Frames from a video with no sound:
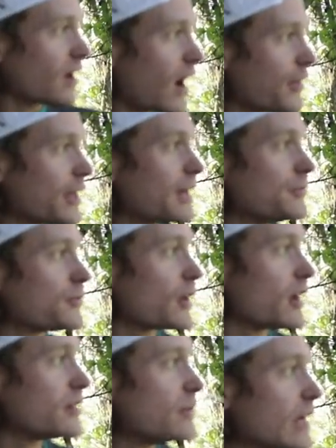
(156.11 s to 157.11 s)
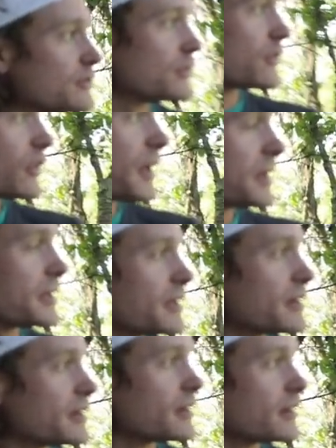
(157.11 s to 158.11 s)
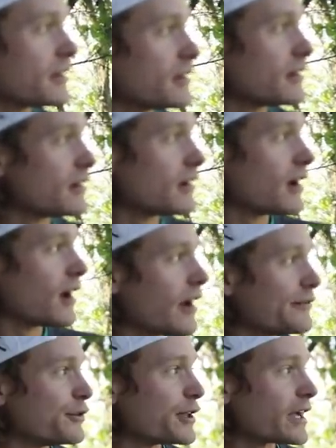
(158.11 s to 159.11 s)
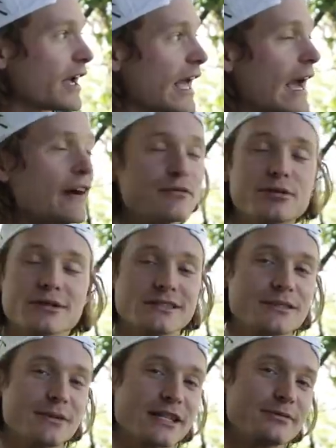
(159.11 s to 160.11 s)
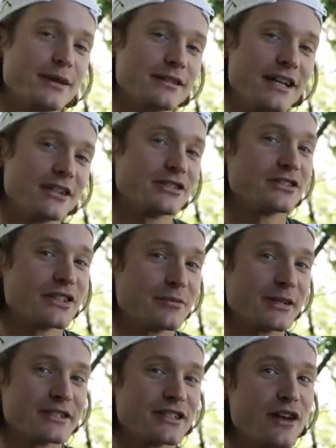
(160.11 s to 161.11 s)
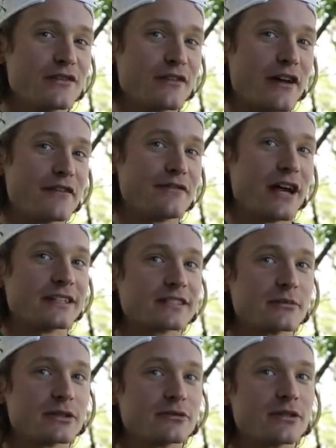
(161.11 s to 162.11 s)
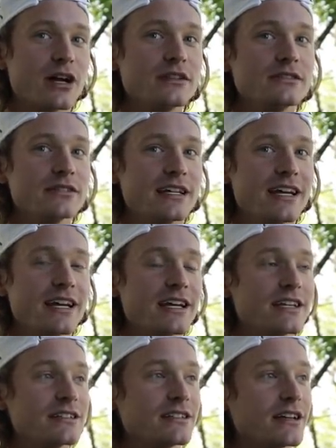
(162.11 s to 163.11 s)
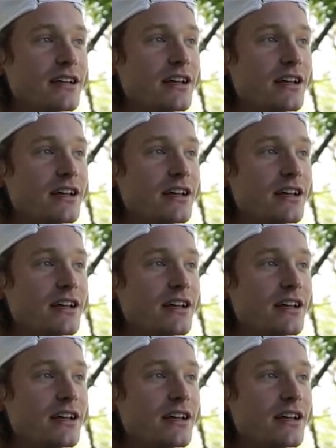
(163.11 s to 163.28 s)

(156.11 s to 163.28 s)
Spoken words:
I think I'm scared about just like, I feel like I have put some expectations on myself of how fast I'm gonna run, and